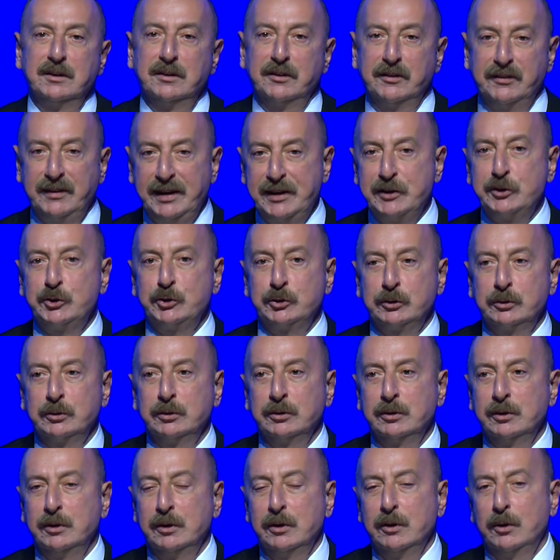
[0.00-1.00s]

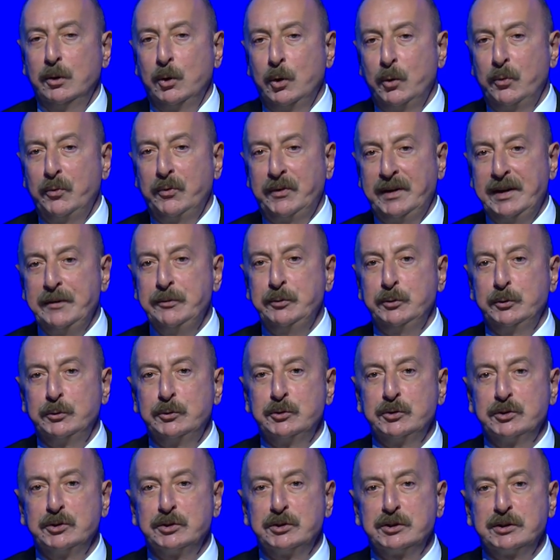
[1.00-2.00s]
ratio of
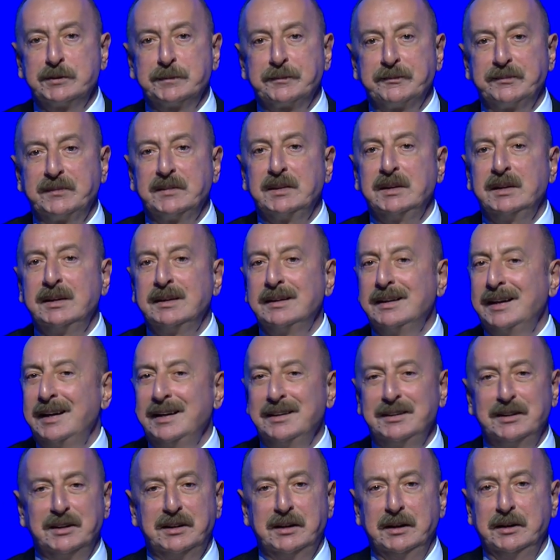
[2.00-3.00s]
refugees in
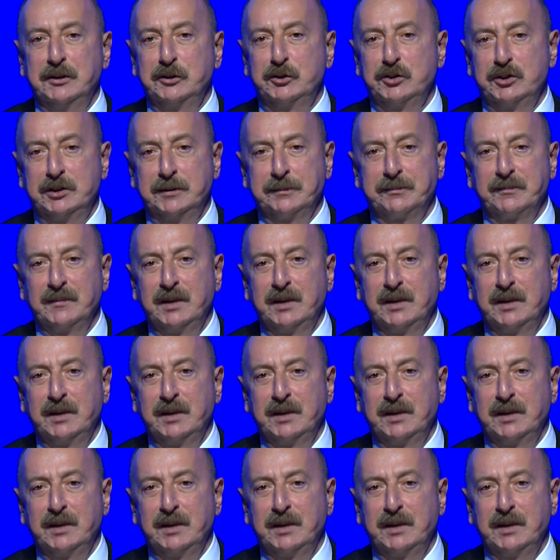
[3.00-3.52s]
any country.